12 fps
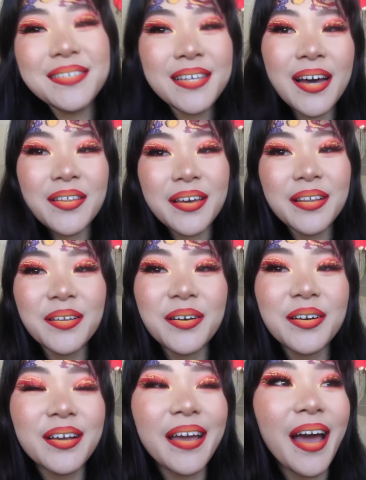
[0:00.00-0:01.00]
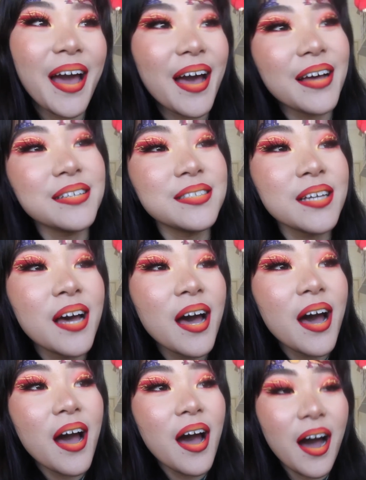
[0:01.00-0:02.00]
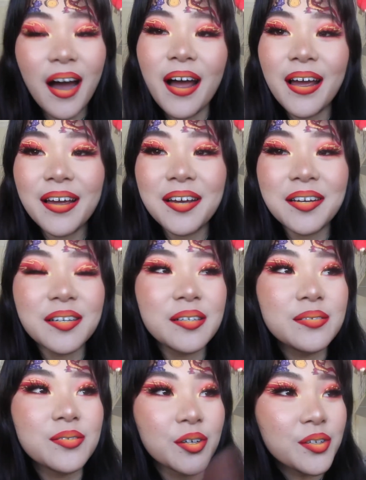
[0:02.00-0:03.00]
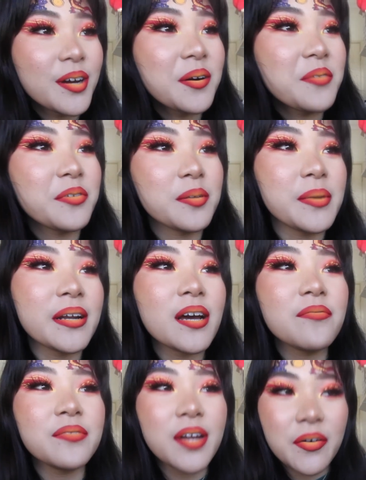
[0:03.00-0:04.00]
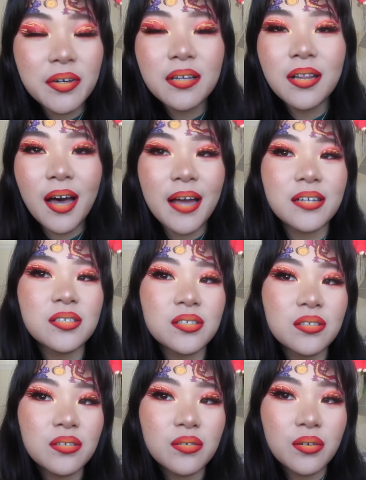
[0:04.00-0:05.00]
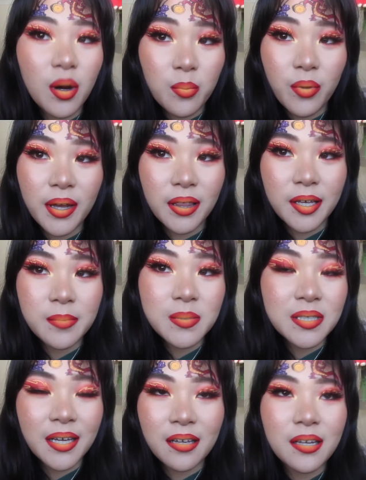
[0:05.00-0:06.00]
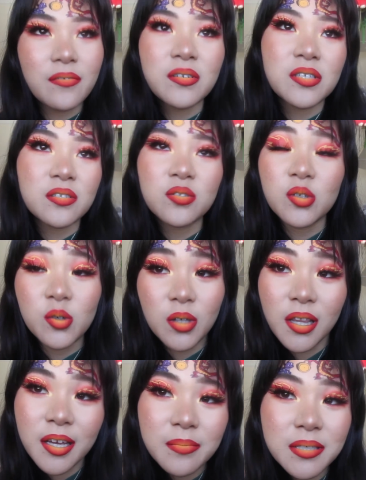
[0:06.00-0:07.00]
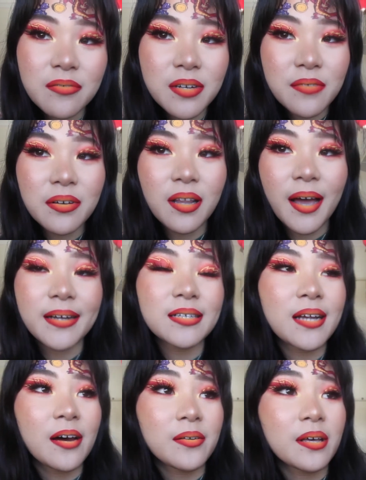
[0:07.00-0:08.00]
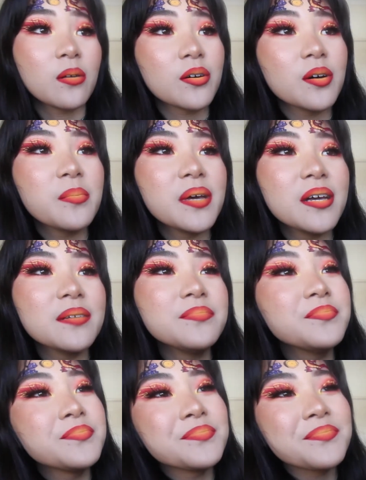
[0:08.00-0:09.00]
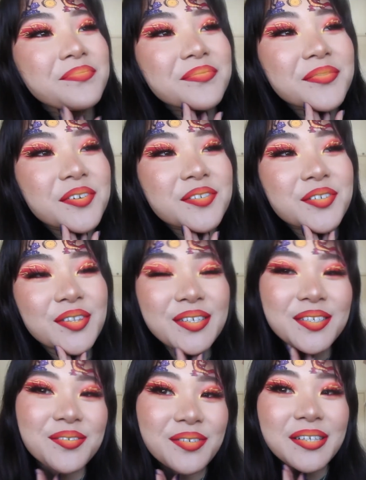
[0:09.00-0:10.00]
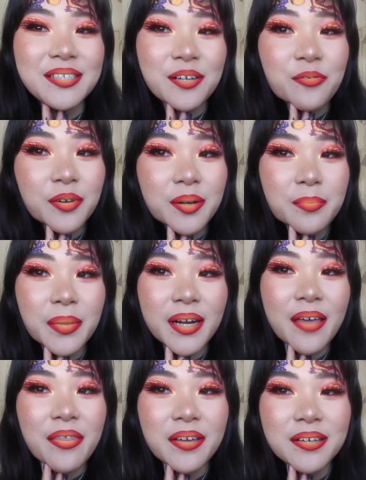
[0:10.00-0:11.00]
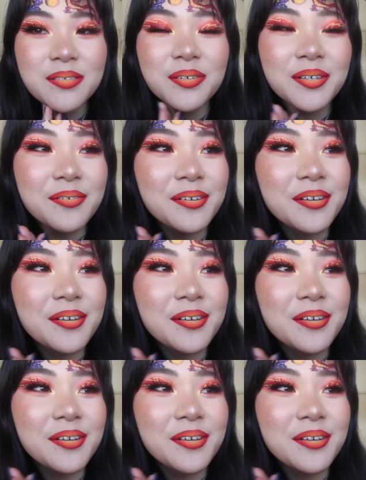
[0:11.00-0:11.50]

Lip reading: is how they look, and I don't know how I feel about it. I've never liked ombre lips, like even just nude lips. I've never liked how they look on me. So this is really different, but I think it's really,